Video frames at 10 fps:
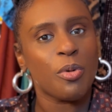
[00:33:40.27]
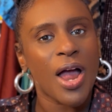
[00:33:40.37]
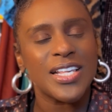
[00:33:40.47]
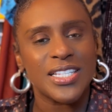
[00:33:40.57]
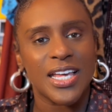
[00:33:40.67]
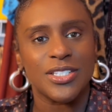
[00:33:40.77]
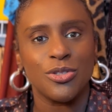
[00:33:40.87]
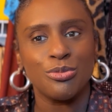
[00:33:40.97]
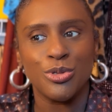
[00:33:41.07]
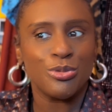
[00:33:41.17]
process.
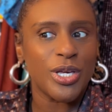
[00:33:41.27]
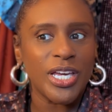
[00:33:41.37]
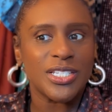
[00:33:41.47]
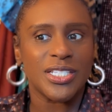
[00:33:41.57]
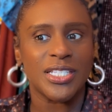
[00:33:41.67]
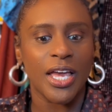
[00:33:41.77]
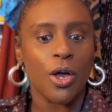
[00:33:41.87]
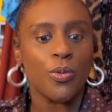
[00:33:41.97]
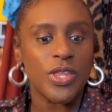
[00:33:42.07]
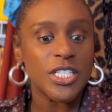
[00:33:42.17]
You can't just say,
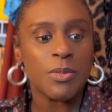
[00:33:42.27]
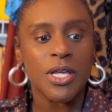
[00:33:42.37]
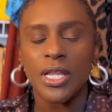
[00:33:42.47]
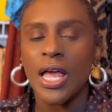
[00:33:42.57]
oh, this month